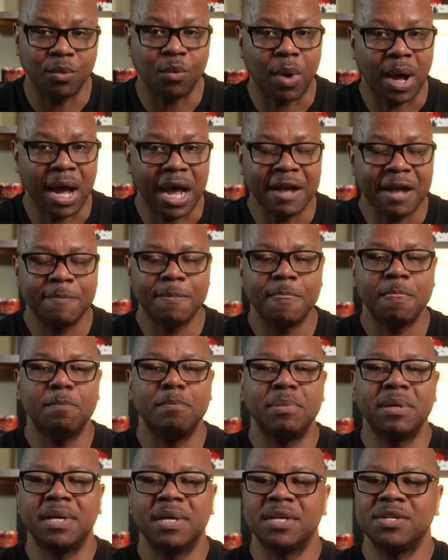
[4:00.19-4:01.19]
Why?
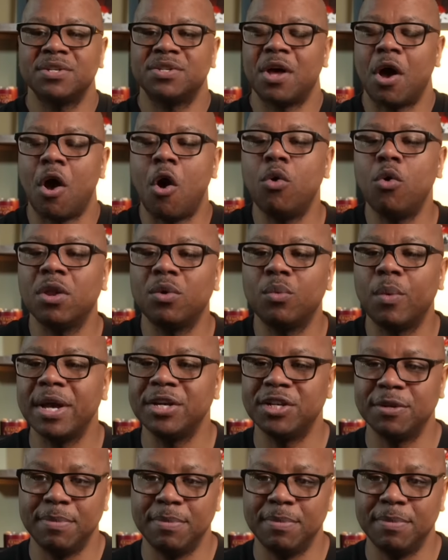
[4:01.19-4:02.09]
because the only way to